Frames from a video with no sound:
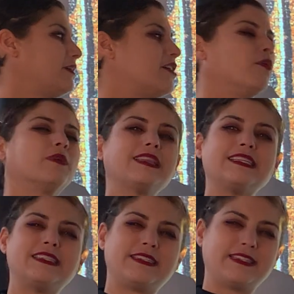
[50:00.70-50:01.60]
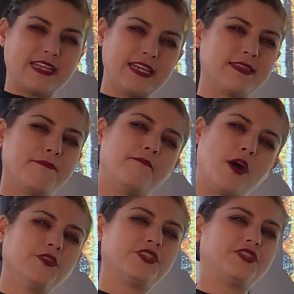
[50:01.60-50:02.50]
we don't really see the
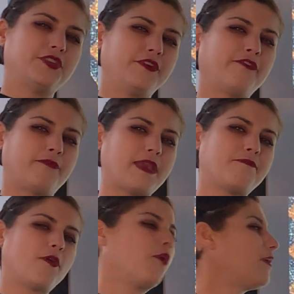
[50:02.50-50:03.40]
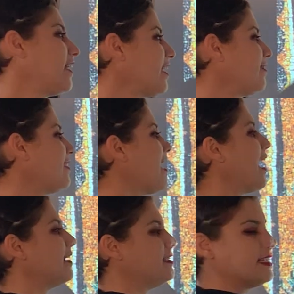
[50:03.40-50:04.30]
multitude of people. We get the
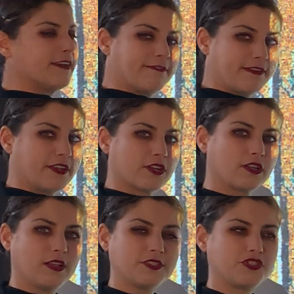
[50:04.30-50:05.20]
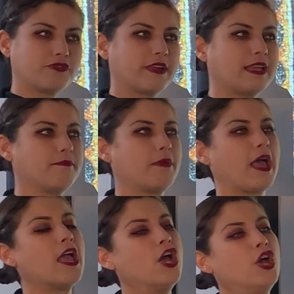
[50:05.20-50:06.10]
idea of figure clustering,
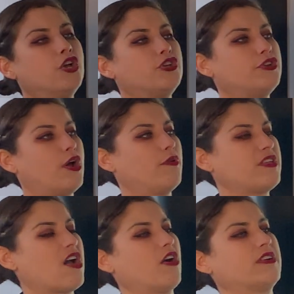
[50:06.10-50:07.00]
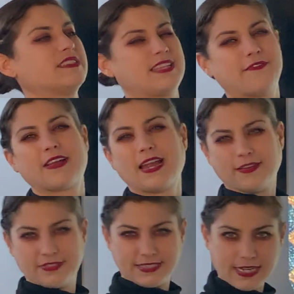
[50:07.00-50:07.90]
but you know, the artists have kind
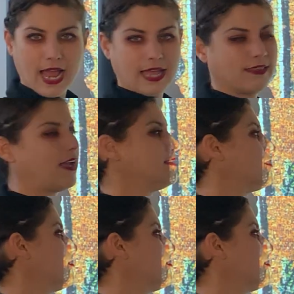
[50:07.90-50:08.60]
of stylized